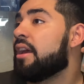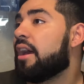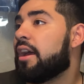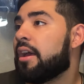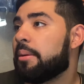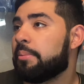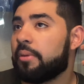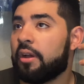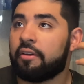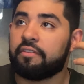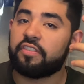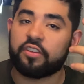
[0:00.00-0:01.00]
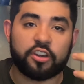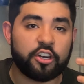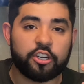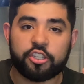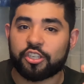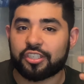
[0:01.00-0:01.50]
um, of the,
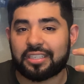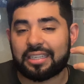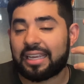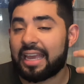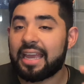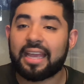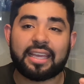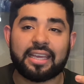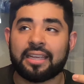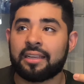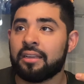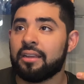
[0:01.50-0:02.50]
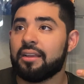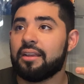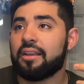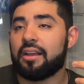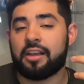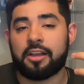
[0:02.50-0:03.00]
her just kicking
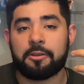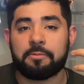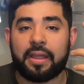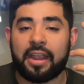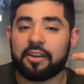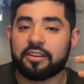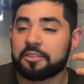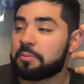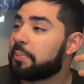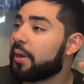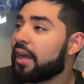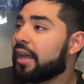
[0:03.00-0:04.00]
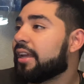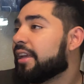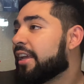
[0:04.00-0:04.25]
um, Eren's butt